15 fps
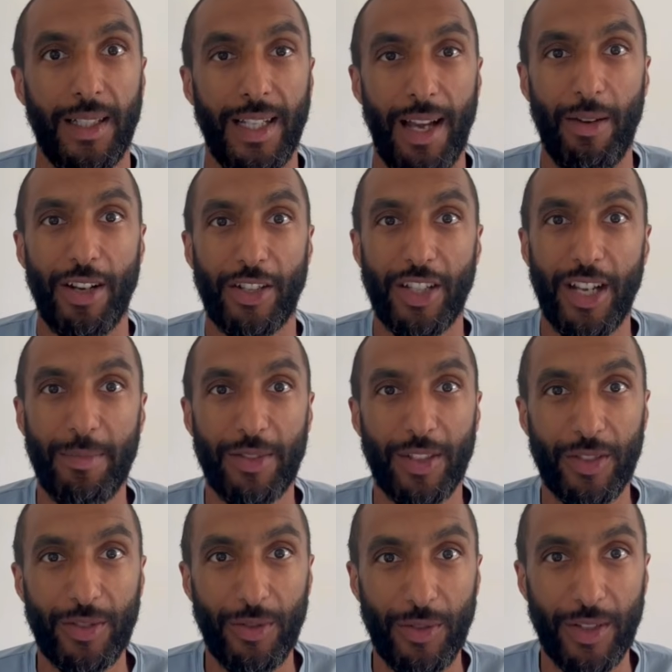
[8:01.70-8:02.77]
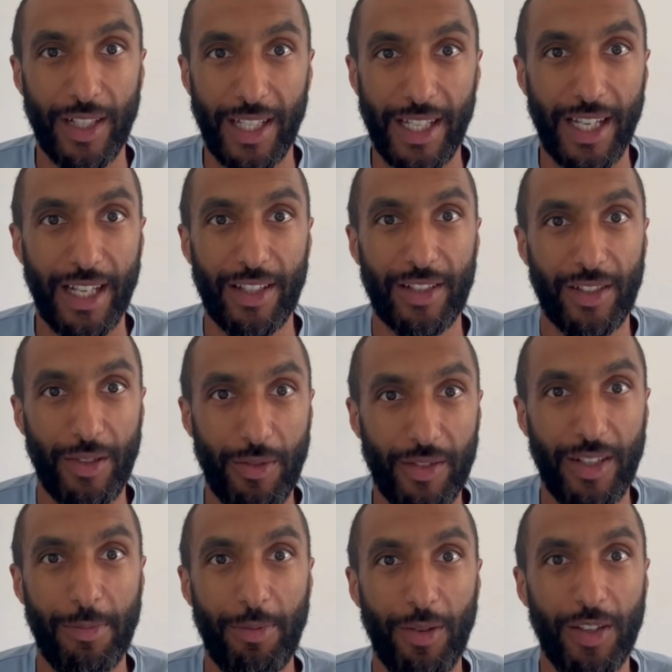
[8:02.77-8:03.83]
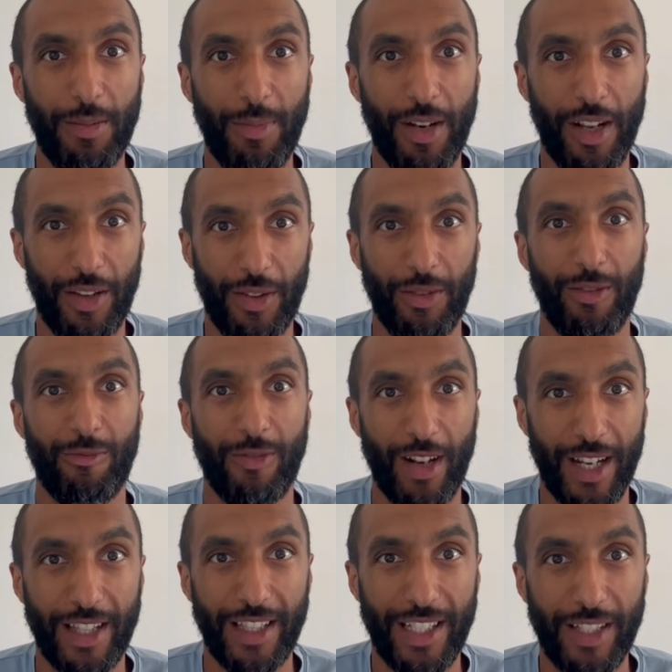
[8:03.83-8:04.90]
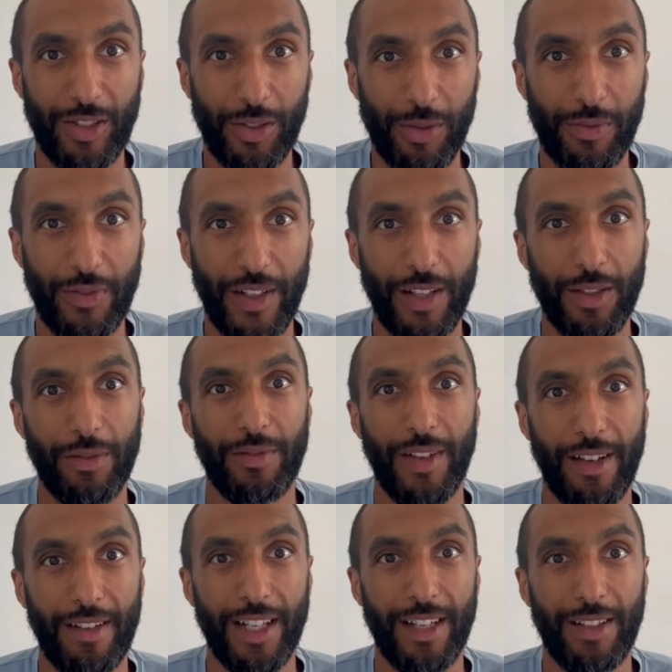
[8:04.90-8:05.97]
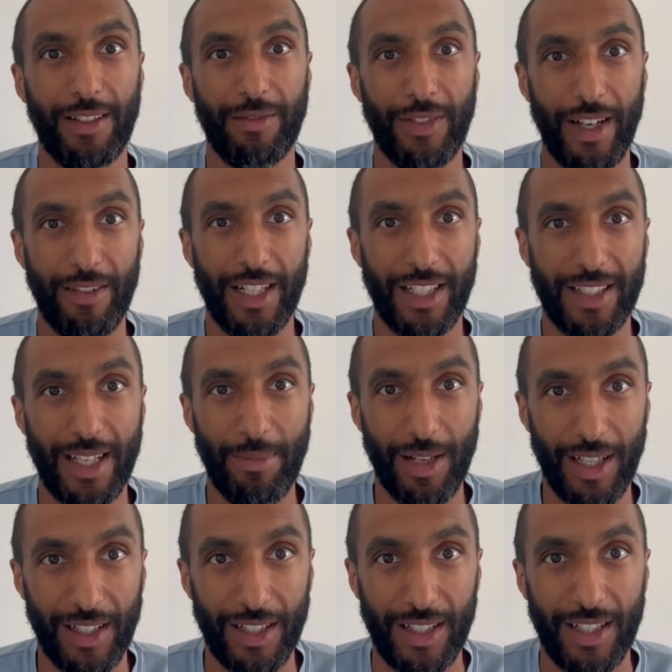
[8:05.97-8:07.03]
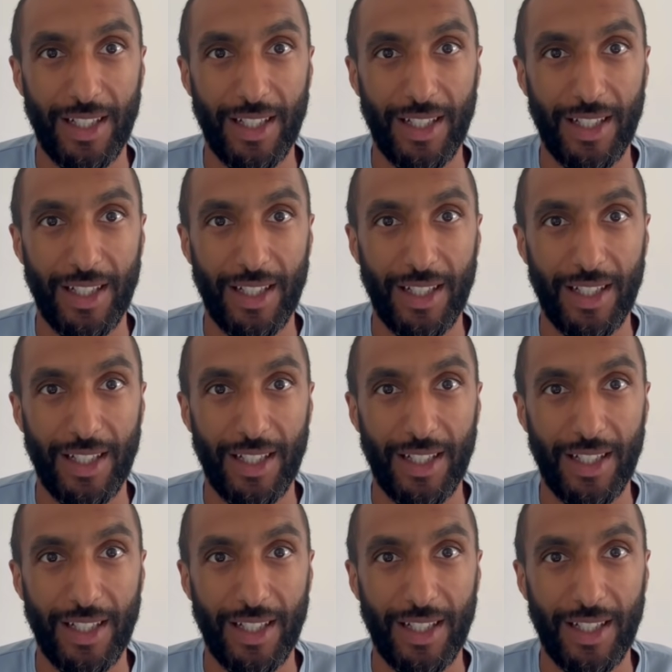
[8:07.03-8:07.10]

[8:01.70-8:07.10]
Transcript: Now, in terms of the Saucony, as soon as I put them on, I thought, right, these do feel very, very similar.